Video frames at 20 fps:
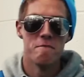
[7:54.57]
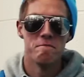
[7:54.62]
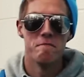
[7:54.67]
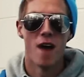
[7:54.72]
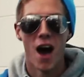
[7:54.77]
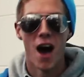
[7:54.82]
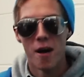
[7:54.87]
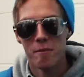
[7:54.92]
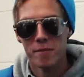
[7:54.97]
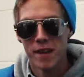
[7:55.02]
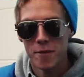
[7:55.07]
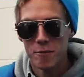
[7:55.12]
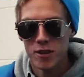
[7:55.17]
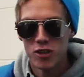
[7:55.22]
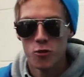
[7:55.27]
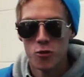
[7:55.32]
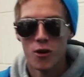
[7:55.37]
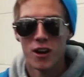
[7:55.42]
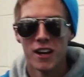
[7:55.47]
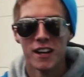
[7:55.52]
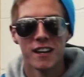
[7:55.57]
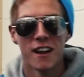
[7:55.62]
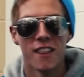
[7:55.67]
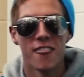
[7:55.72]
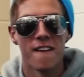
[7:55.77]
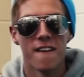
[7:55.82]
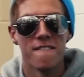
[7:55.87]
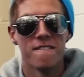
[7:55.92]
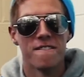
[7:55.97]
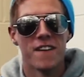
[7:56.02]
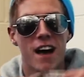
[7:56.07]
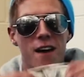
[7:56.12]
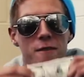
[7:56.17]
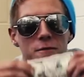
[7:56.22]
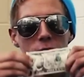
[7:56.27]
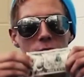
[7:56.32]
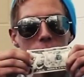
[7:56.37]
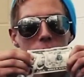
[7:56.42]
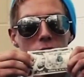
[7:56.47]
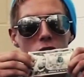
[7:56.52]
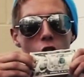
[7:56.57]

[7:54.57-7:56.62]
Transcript: Mom gave me 20, another 5 to